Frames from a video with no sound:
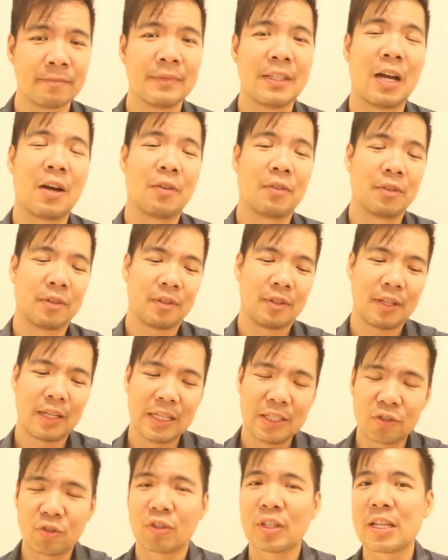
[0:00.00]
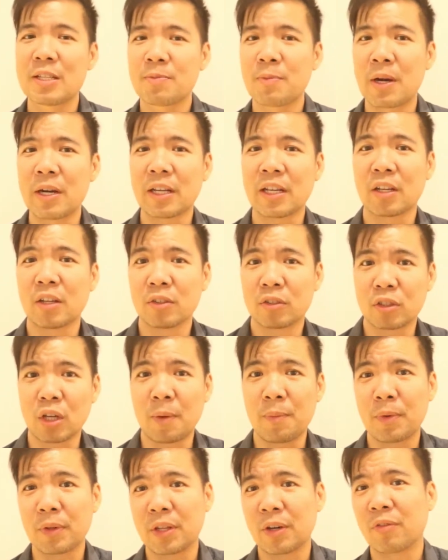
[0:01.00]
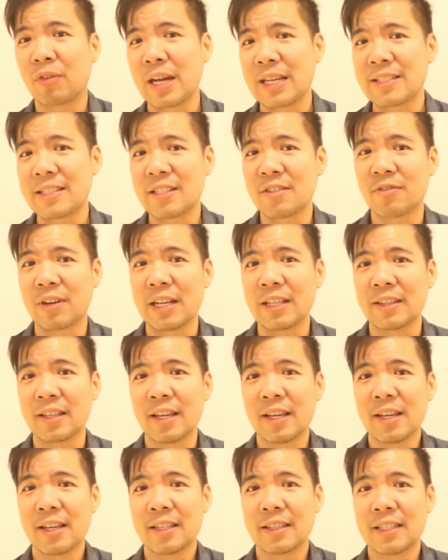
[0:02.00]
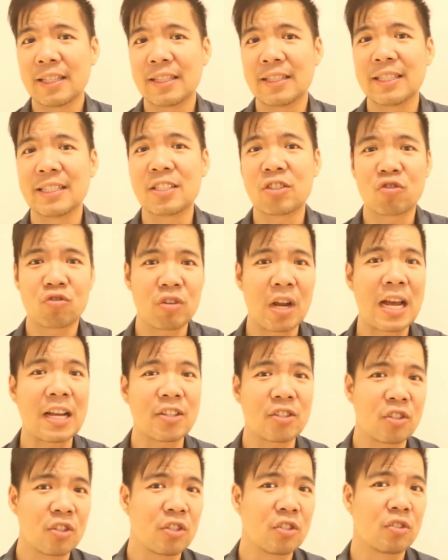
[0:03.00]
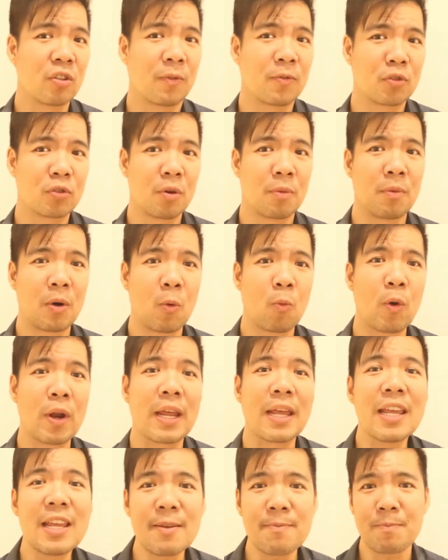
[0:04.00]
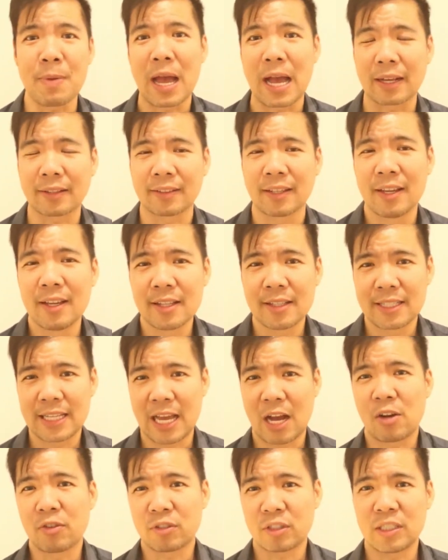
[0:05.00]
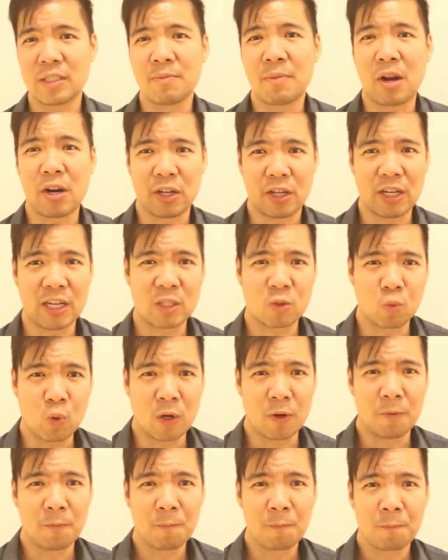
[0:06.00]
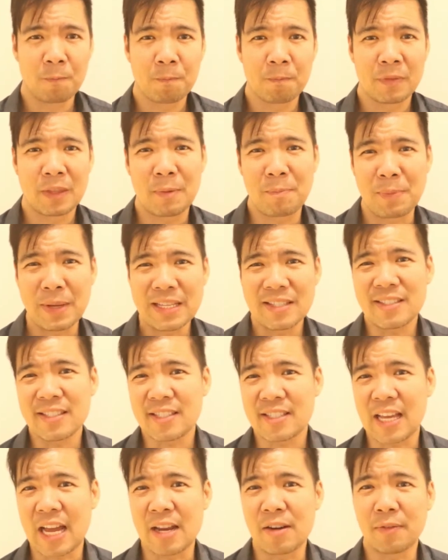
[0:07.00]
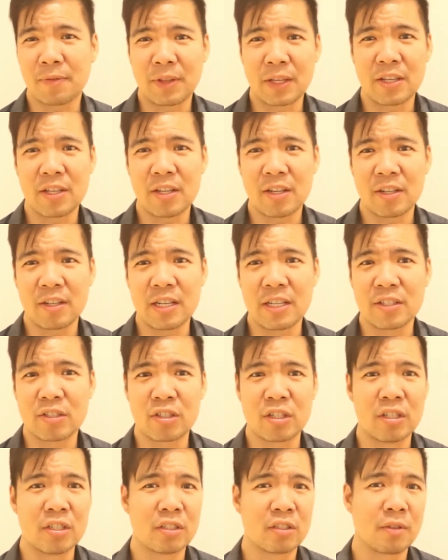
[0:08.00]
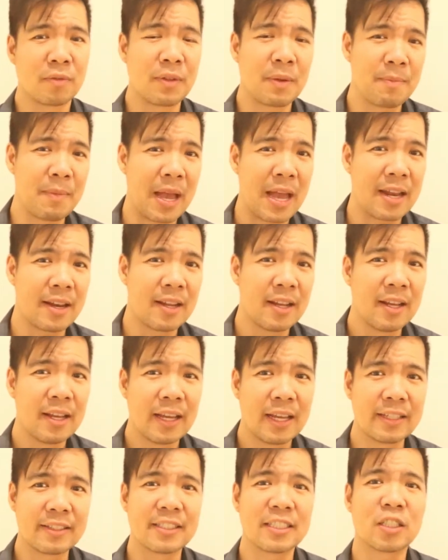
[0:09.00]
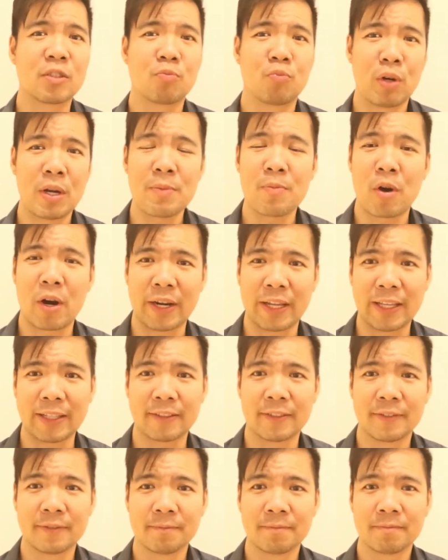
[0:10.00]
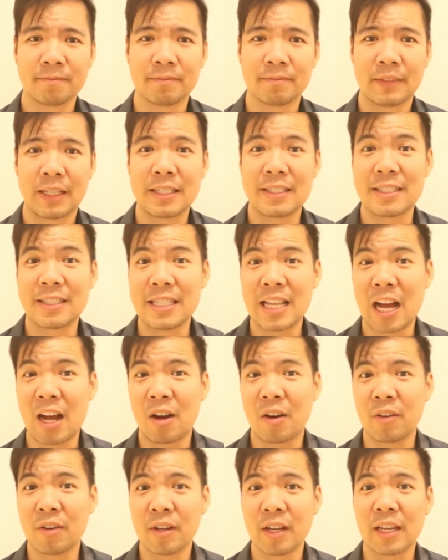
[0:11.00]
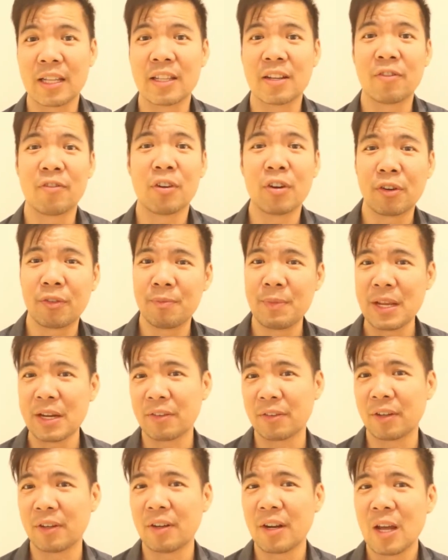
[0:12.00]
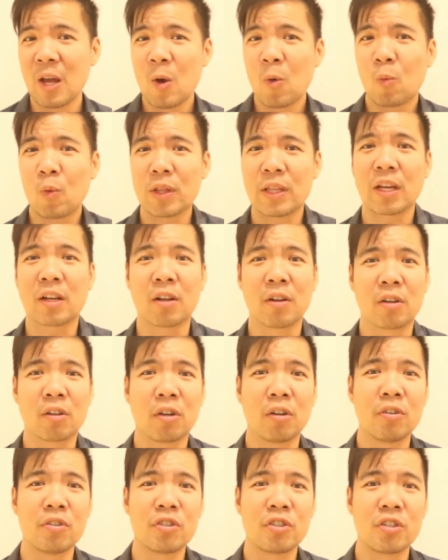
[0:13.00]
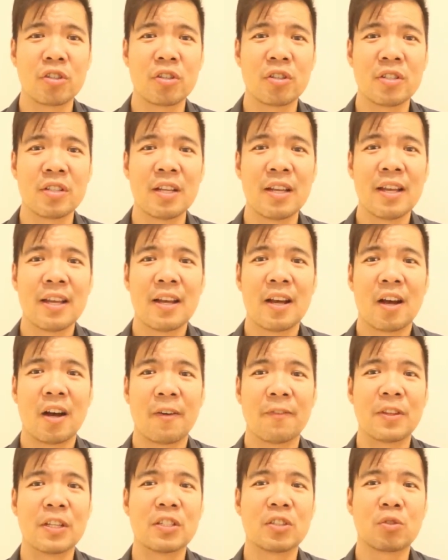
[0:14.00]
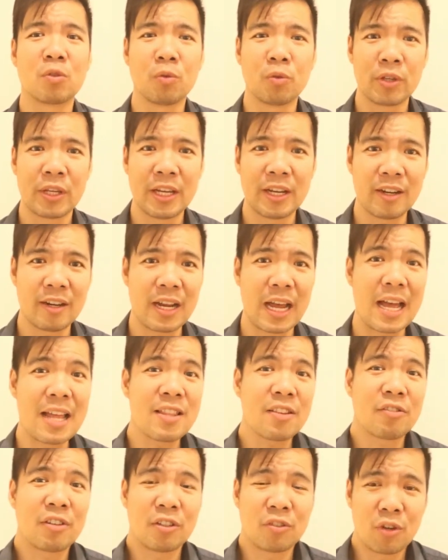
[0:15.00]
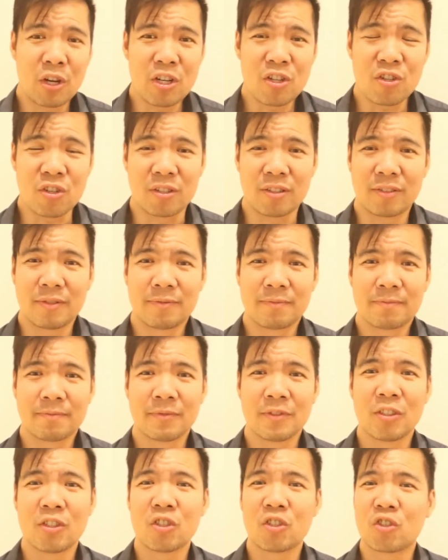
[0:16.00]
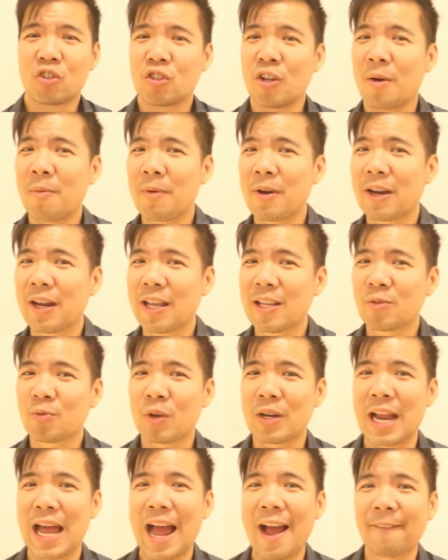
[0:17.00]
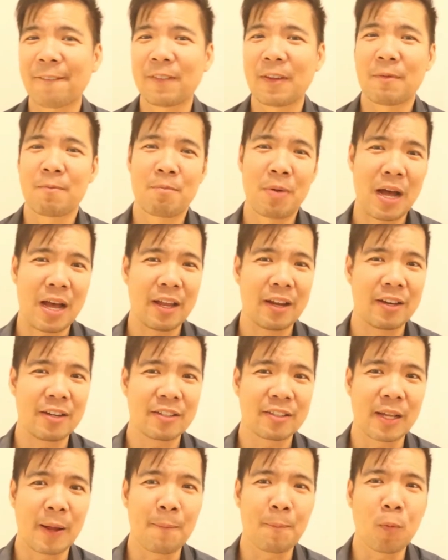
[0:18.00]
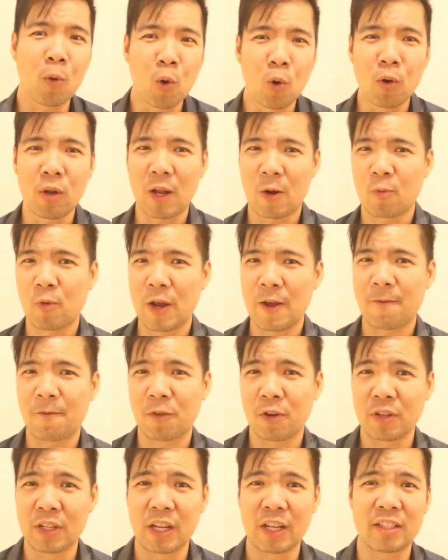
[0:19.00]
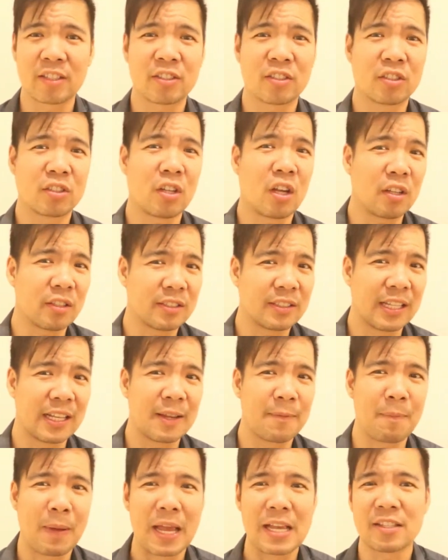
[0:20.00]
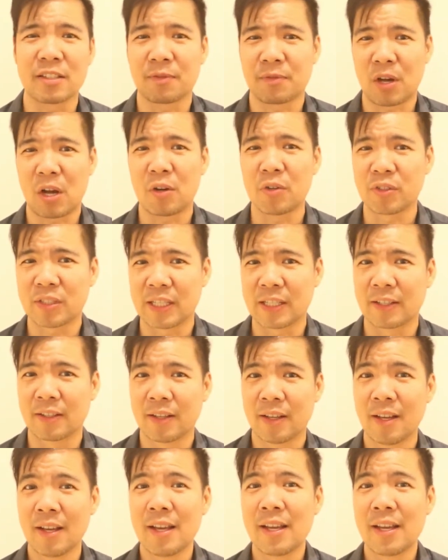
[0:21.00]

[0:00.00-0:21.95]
Now, in today's market, on top of the rising rate, the distractions of summer will impact the housing market as well. The busiest time of the year in terms of demand is the spring market. It's now in the rear mirror with the conclusion of the school year and graduation. Summer is when active buyers are pulled away from the exhausting pace of housing.